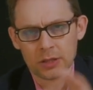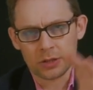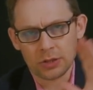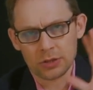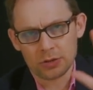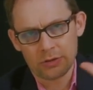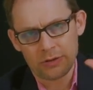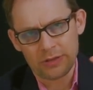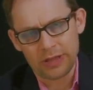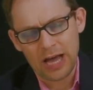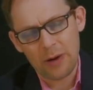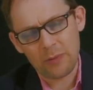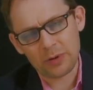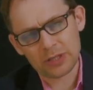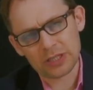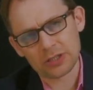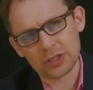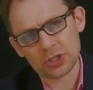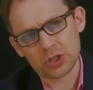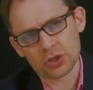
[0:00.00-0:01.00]
So that
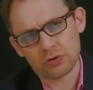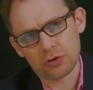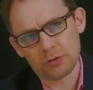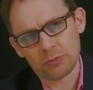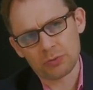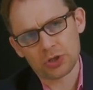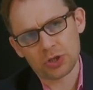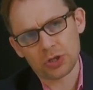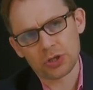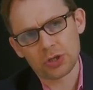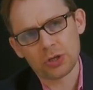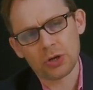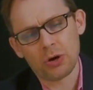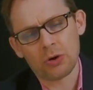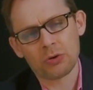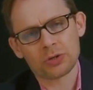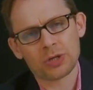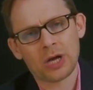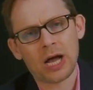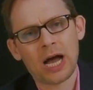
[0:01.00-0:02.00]
was a description
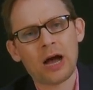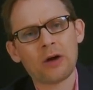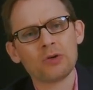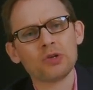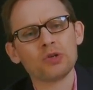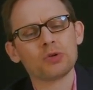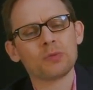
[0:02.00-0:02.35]
of how you